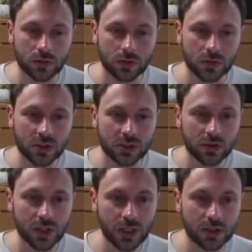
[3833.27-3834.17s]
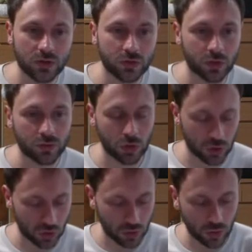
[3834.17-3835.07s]
disconnects you from your
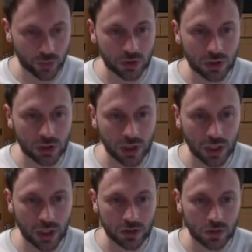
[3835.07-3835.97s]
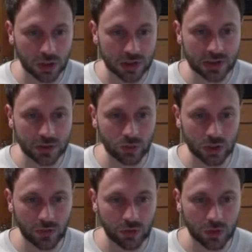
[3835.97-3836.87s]
computer and you can sit
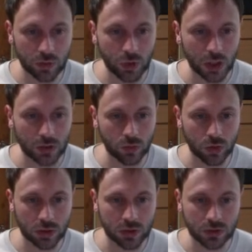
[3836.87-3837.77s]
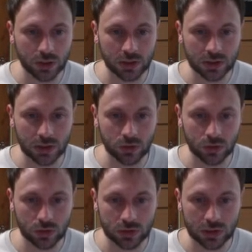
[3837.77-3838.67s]
wherever you want. You can sit on
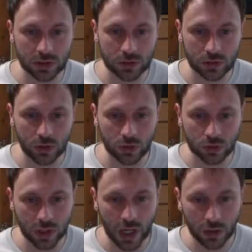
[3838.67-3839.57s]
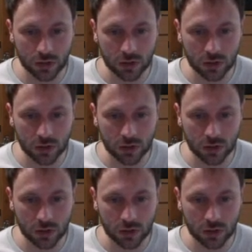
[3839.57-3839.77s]
your couch,